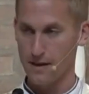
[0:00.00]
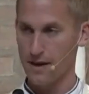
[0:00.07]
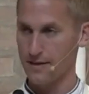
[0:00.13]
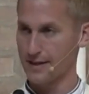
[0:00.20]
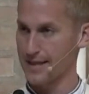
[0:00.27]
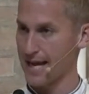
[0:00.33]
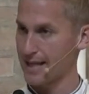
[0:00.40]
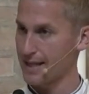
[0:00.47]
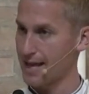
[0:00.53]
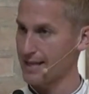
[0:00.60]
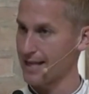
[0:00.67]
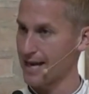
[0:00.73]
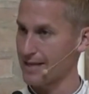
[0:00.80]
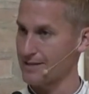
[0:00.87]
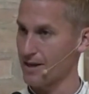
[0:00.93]
I think the headline
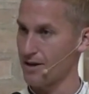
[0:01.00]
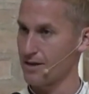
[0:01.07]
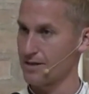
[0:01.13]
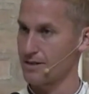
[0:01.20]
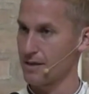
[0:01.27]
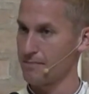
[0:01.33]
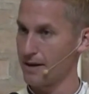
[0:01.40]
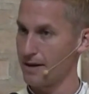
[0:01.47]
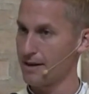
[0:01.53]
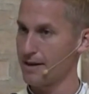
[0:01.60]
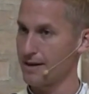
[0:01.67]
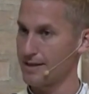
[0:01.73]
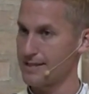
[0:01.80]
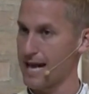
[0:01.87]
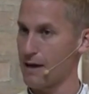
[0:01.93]
that I saw is
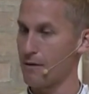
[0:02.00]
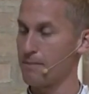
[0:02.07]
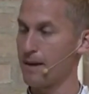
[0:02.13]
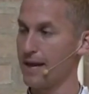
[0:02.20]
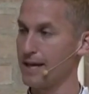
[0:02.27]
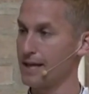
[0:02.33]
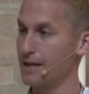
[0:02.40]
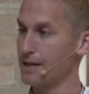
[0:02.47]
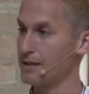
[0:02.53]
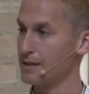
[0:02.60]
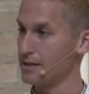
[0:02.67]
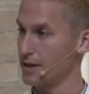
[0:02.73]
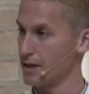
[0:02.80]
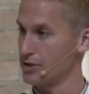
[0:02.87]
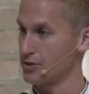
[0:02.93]
America is now a
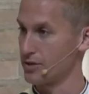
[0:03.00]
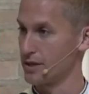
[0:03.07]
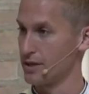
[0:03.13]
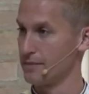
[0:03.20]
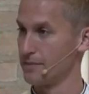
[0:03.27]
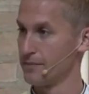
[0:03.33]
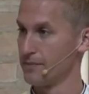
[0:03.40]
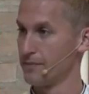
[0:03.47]
pagan country.